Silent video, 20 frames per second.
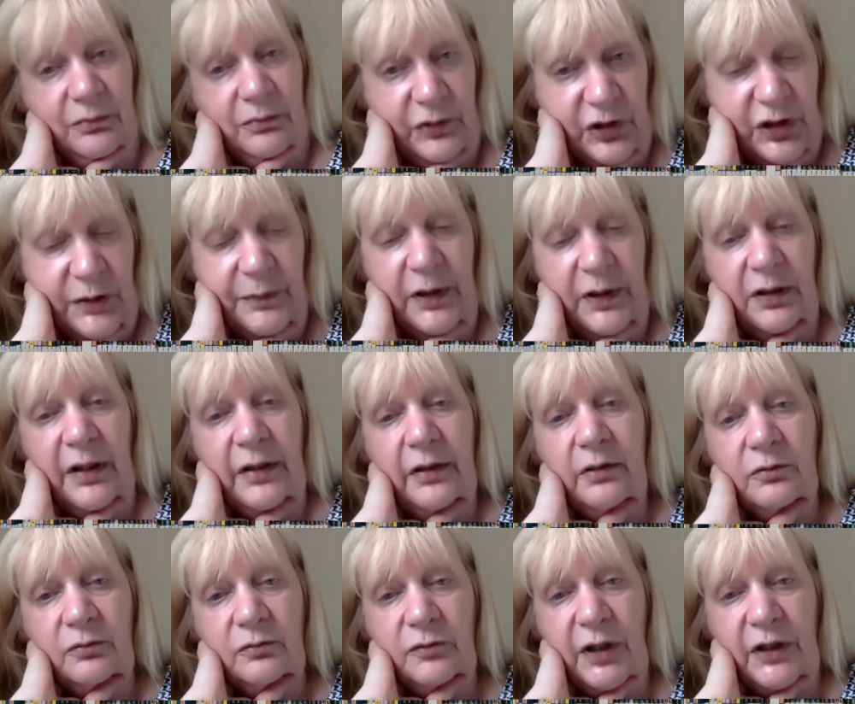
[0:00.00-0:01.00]
typically
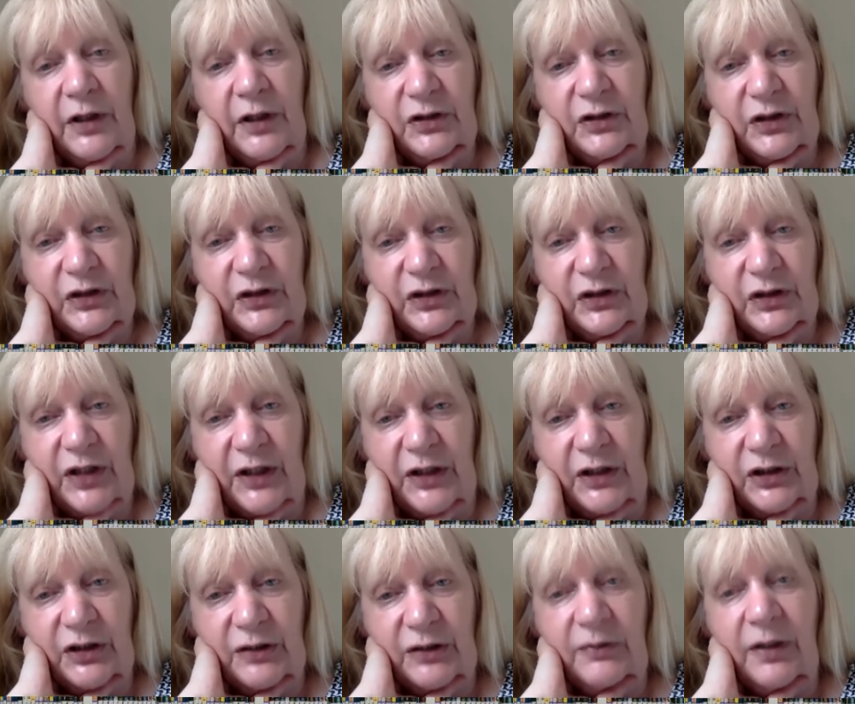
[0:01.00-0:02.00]
write a
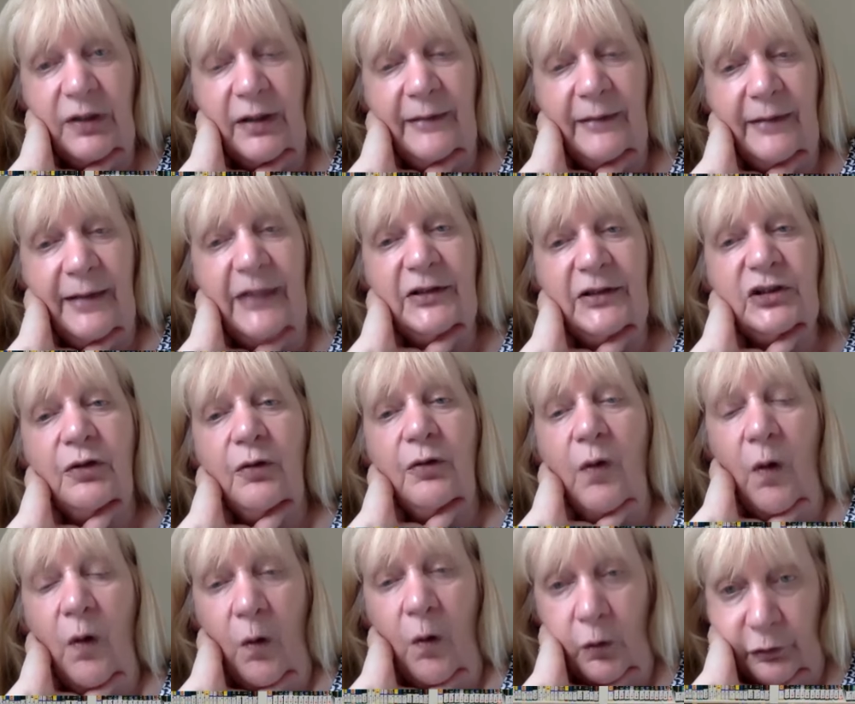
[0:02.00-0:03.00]
dissertation later
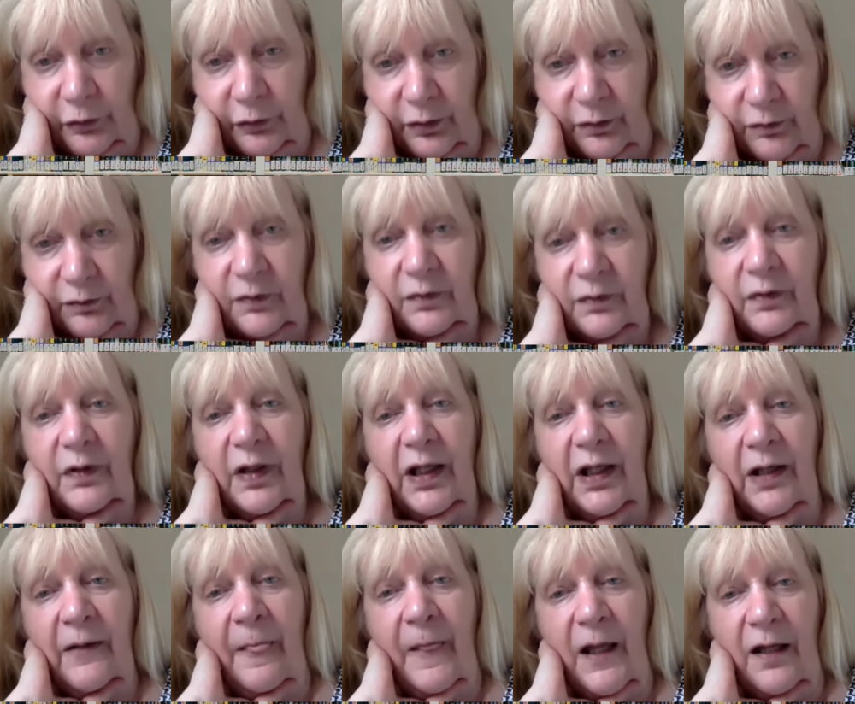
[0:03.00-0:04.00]
on
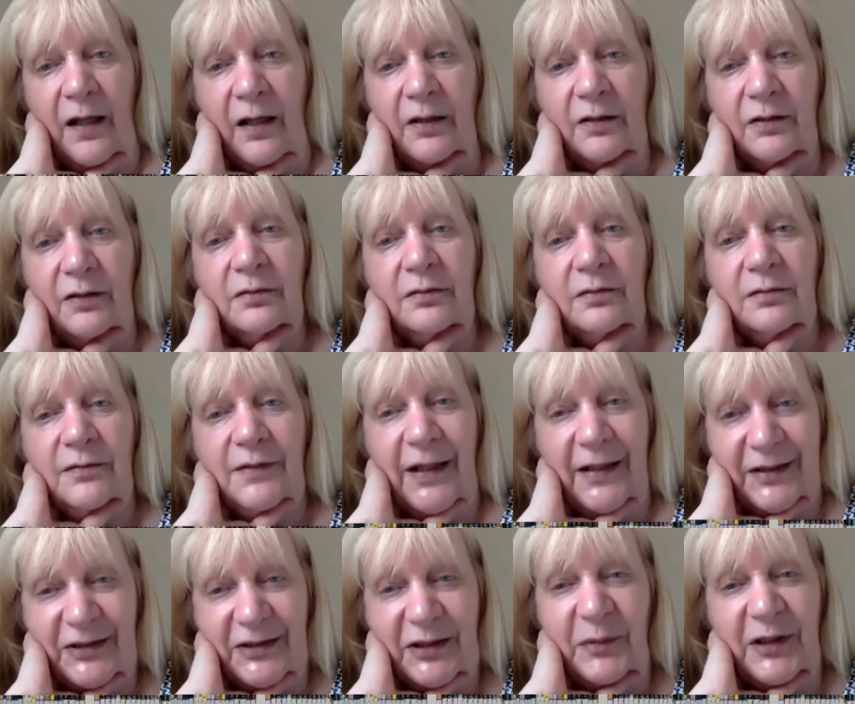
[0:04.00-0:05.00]
in their
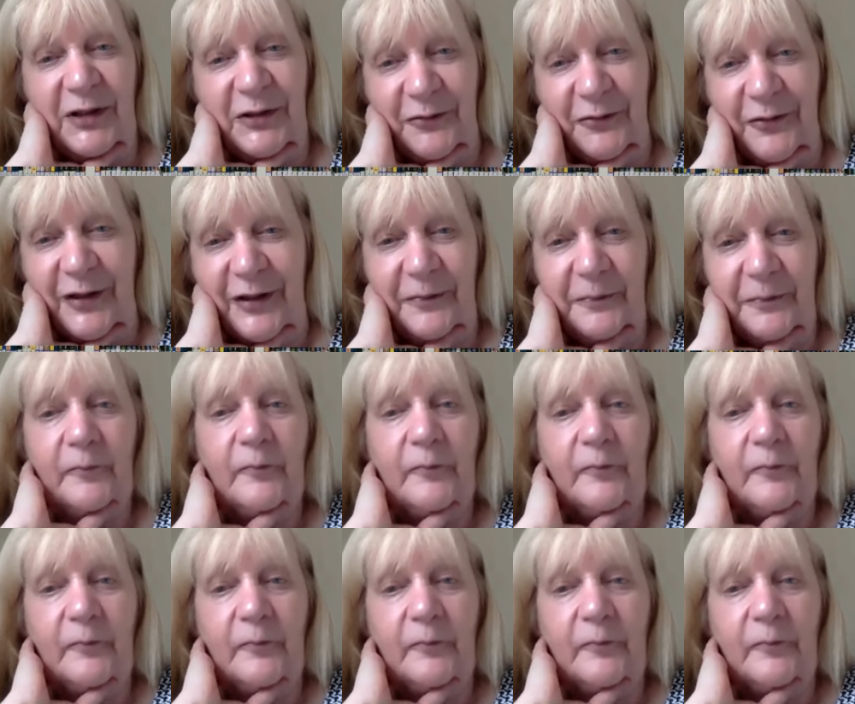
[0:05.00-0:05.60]
academic career.